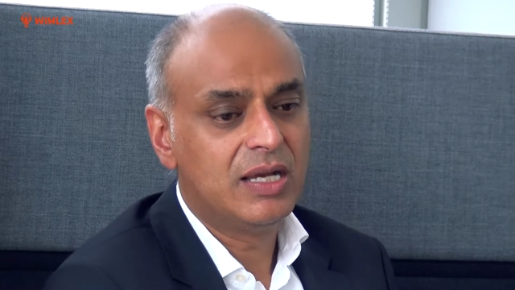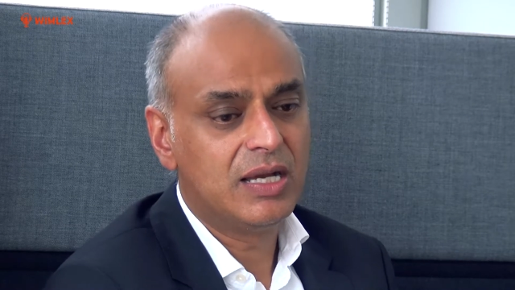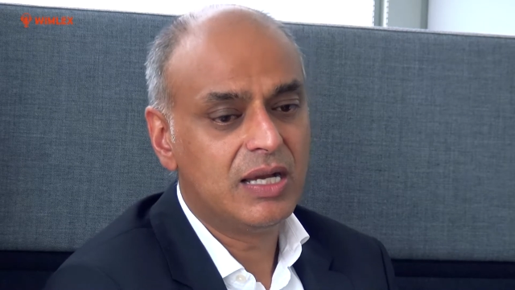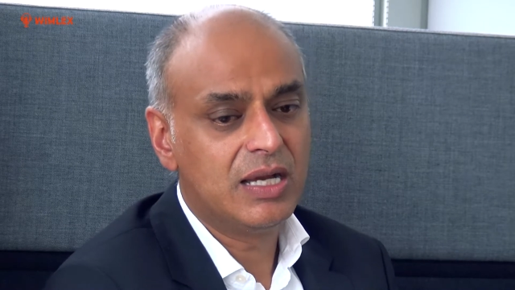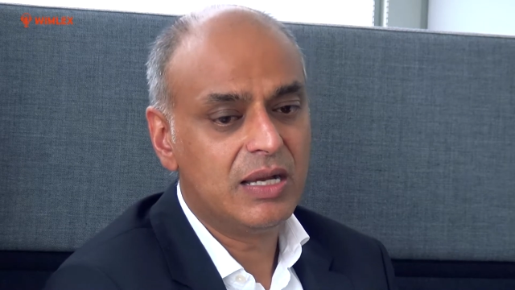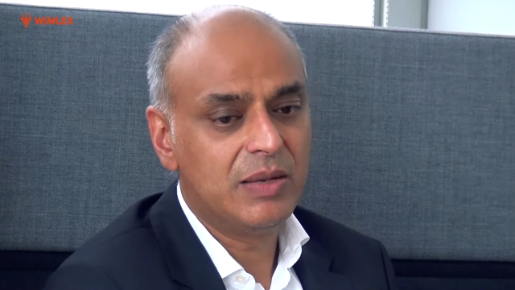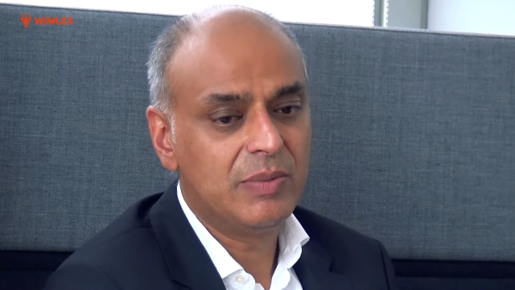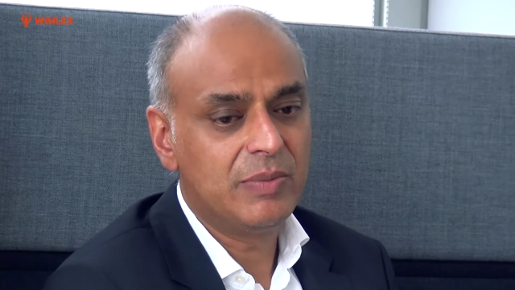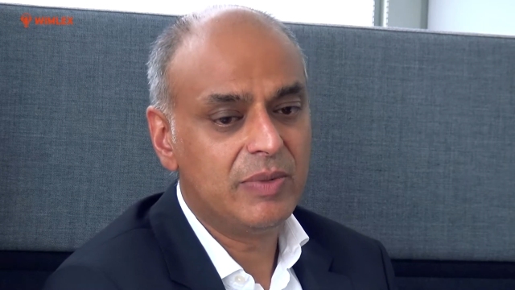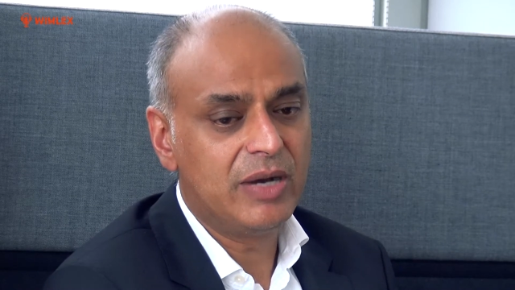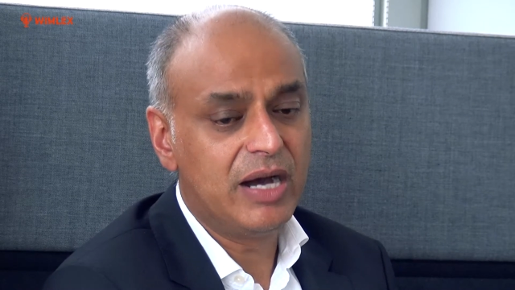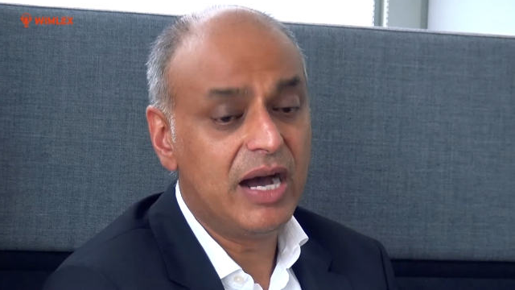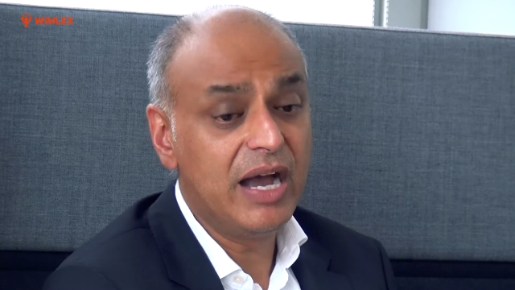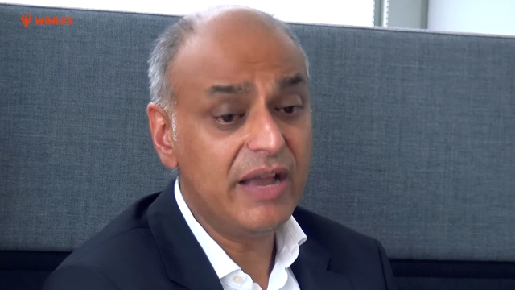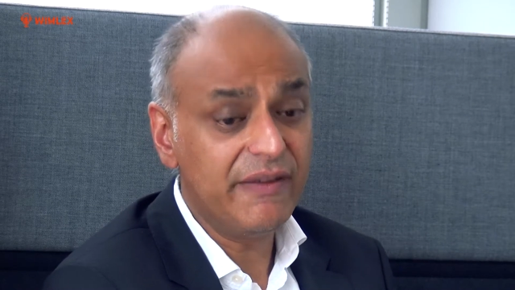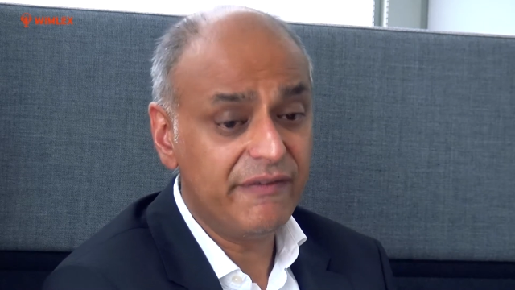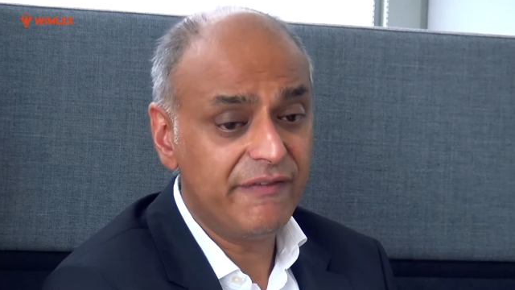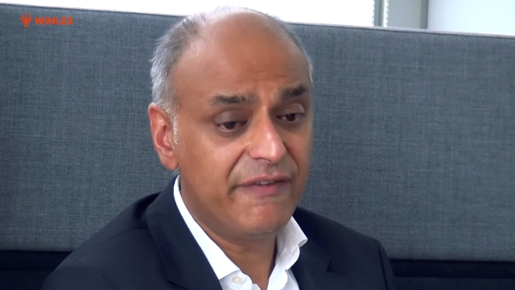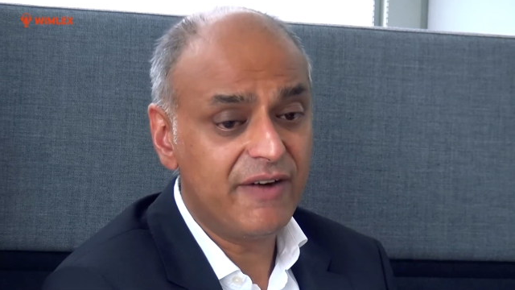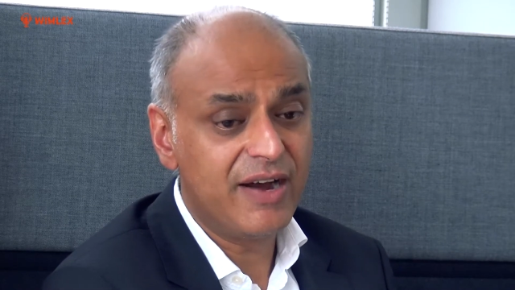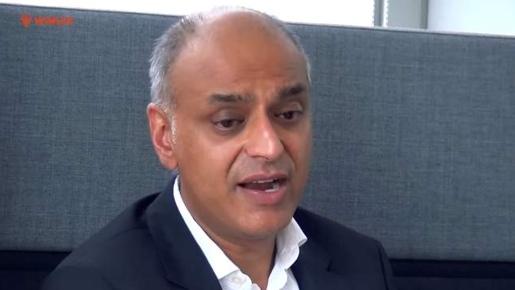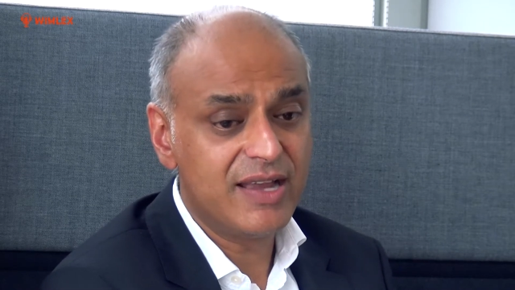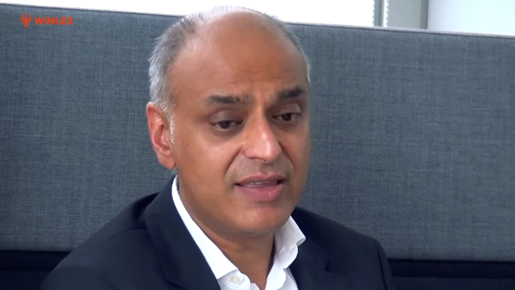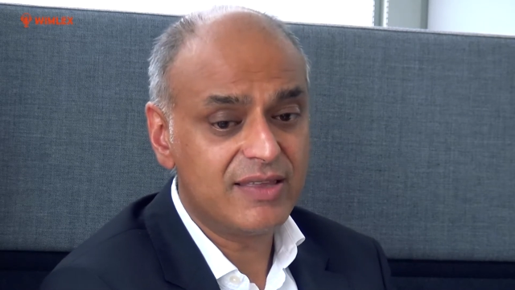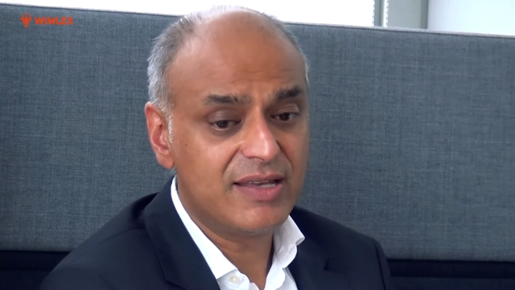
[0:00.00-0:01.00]
I
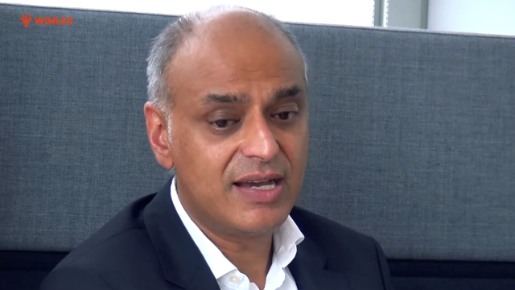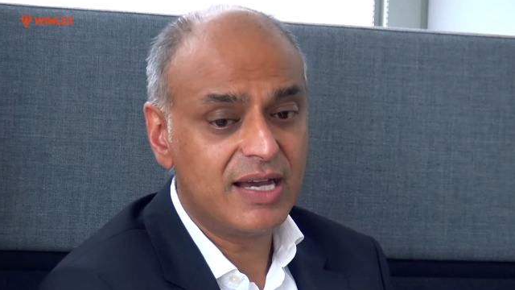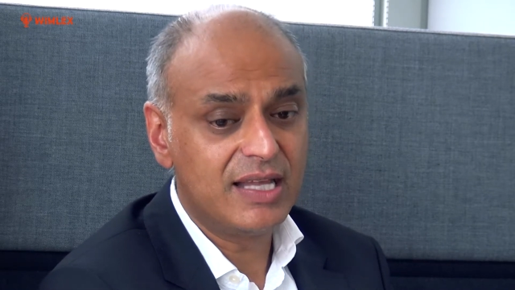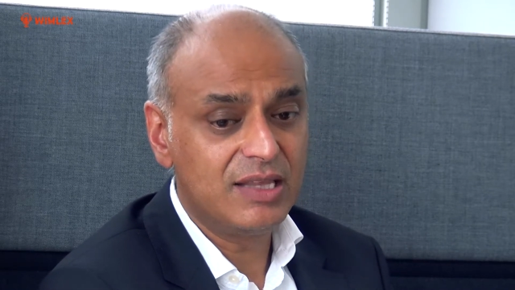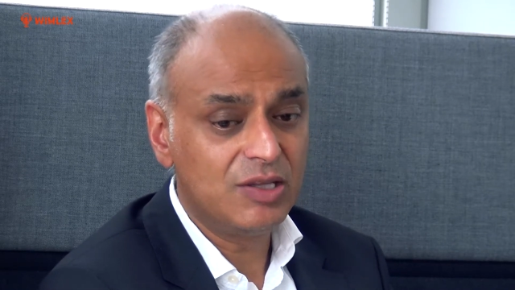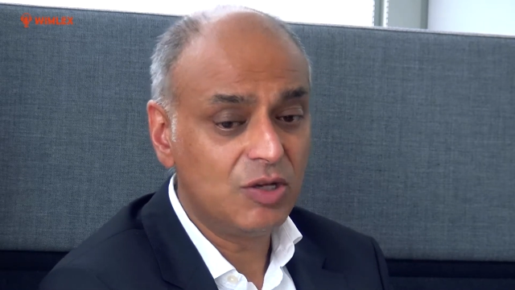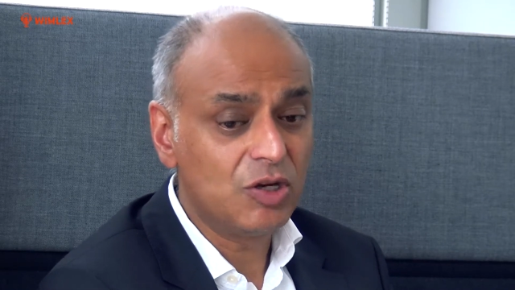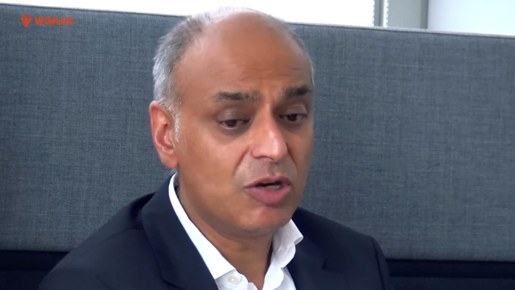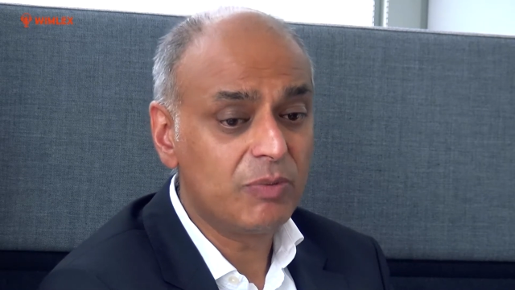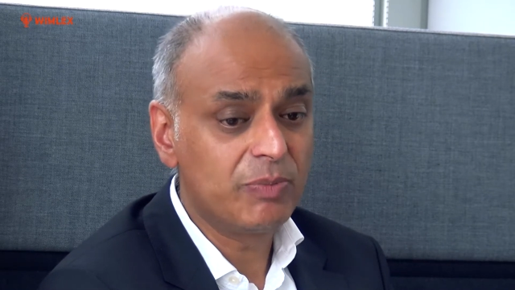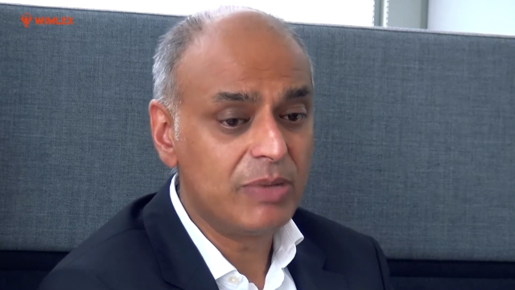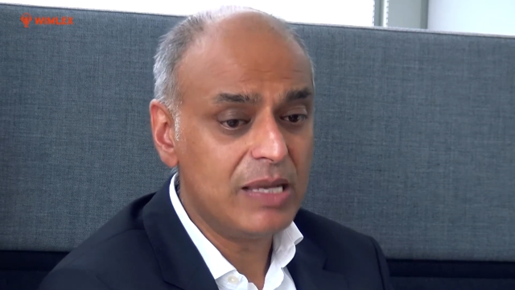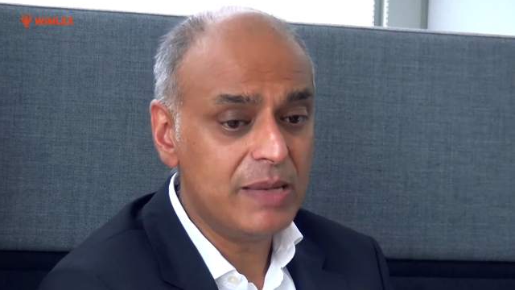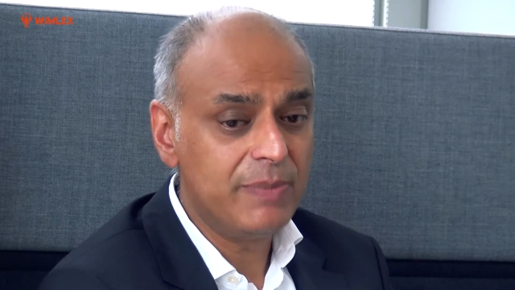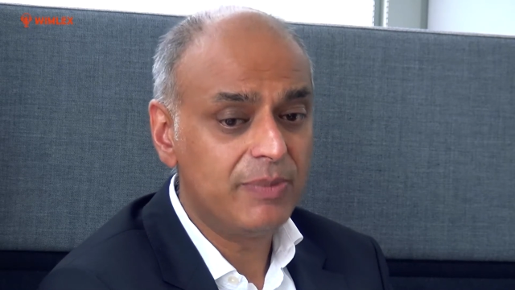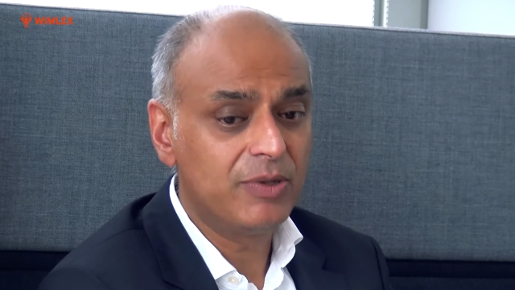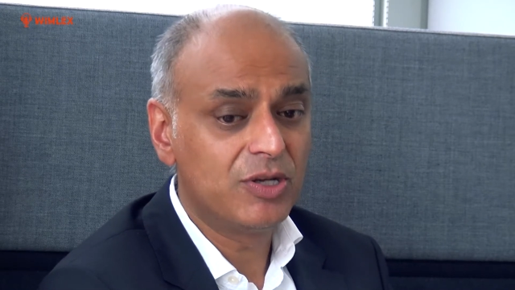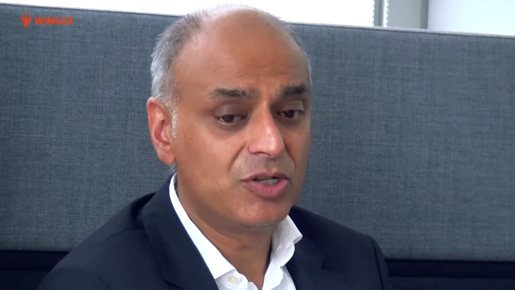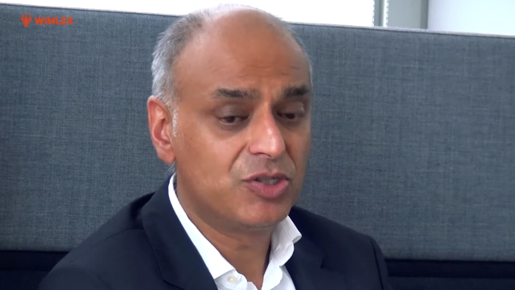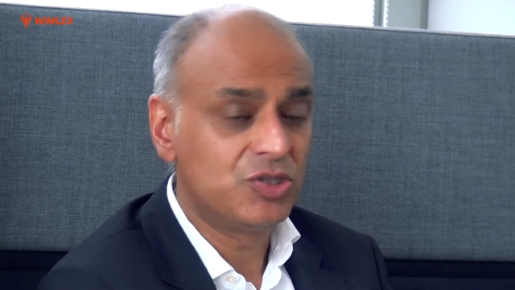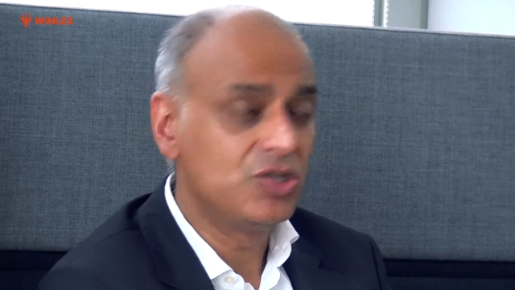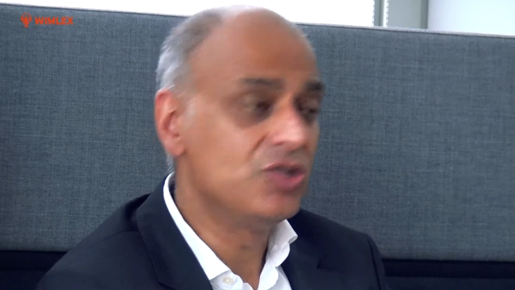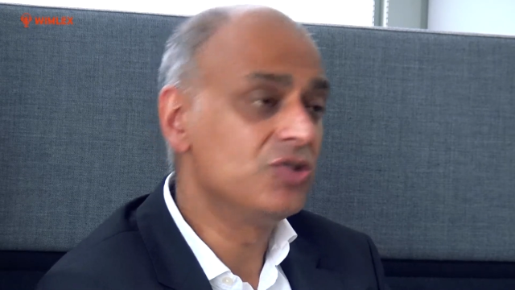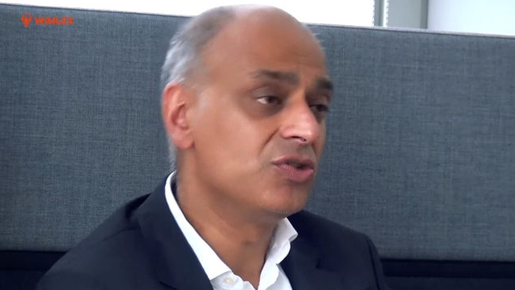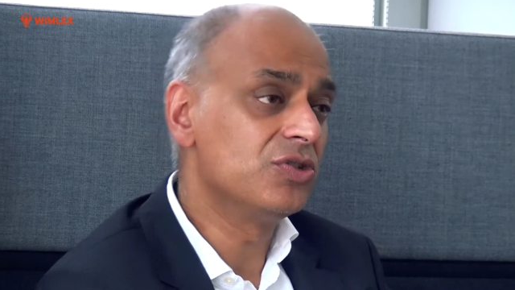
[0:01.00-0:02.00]
find that a lot of
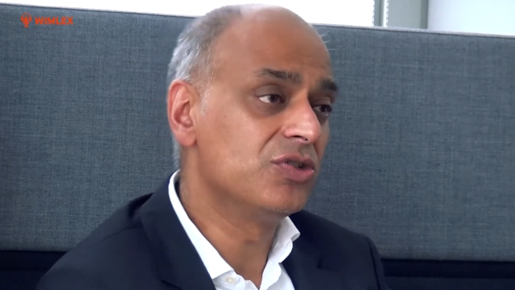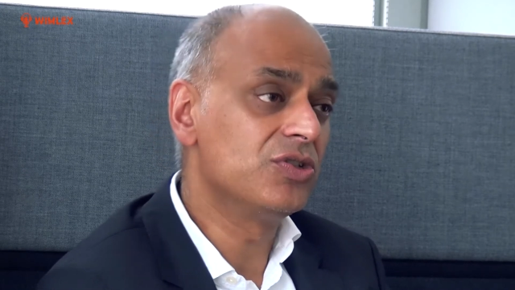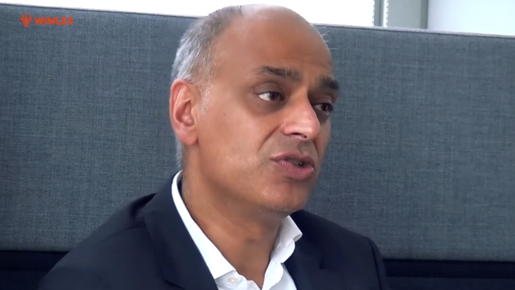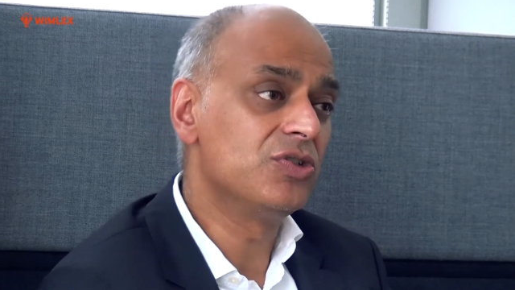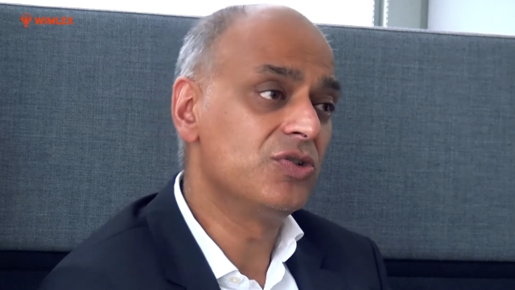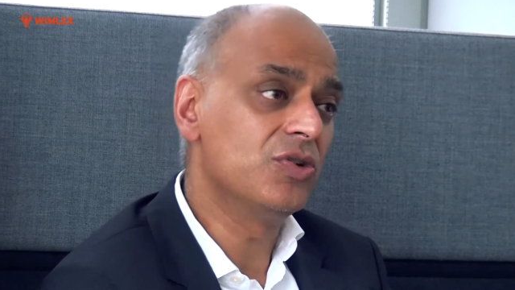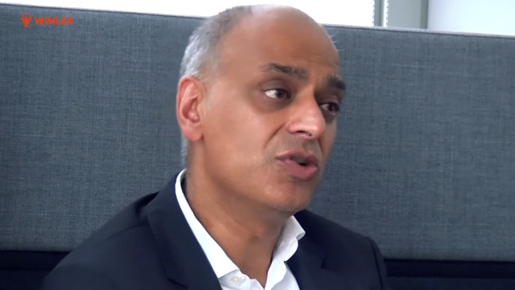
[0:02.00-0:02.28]
people are choosing to